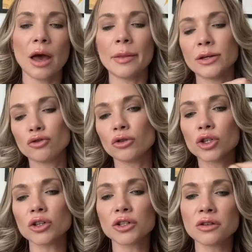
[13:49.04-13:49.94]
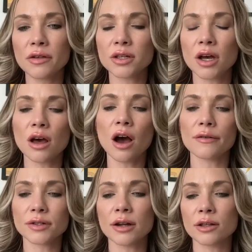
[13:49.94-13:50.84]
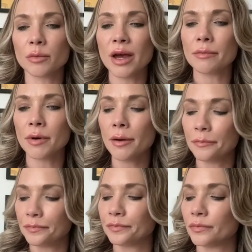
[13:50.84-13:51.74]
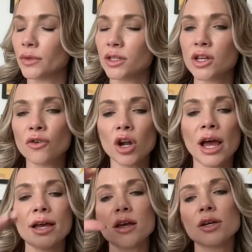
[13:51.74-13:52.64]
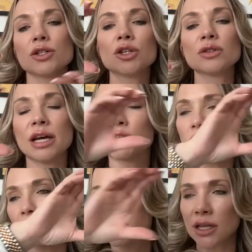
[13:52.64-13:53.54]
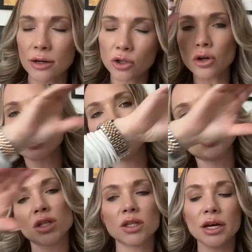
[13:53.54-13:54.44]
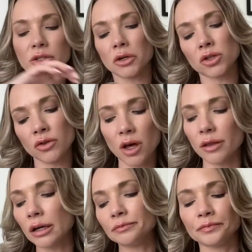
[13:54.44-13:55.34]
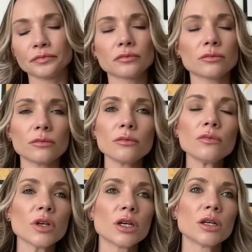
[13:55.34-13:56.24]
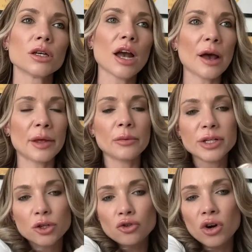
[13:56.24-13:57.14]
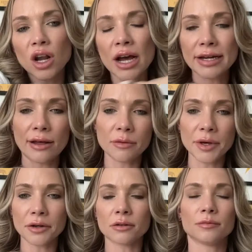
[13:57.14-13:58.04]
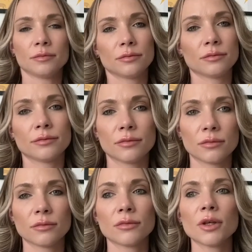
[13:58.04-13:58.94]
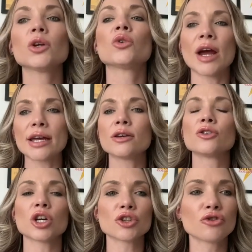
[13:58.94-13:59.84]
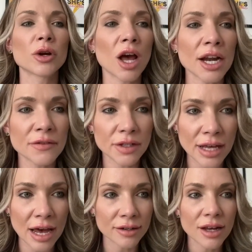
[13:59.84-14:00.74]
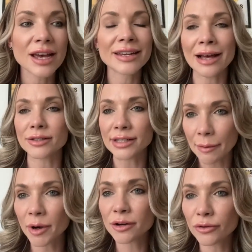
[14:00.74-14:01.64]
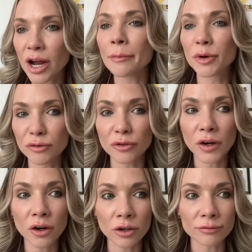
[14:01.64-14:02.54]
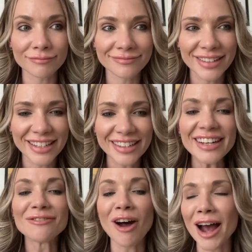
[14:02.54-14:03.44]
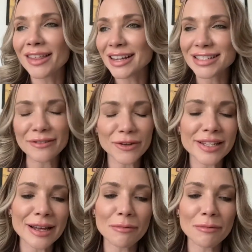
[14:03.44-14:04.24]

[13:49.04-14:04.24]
And then draw dots on the other side, half side of the paper. So you've got like two sections, dots on one side, dots on the other. And then I want you to draw a line down the middle. Great, you just drew a line in the sand. Now step over it and move the fuck on. Right, that's it for this